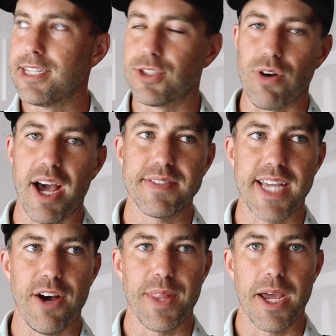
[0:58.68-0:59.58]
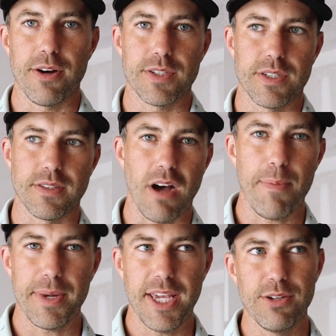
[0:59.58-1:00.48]
is drive down there,
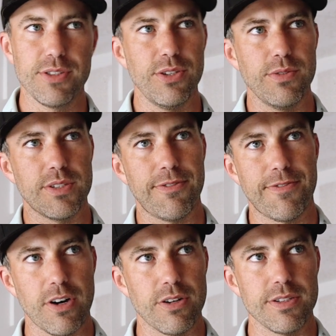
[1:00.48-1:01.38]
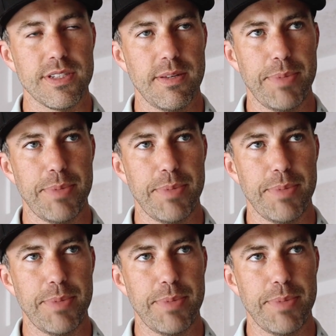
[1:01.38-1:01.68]
stop at Eagle Dunes first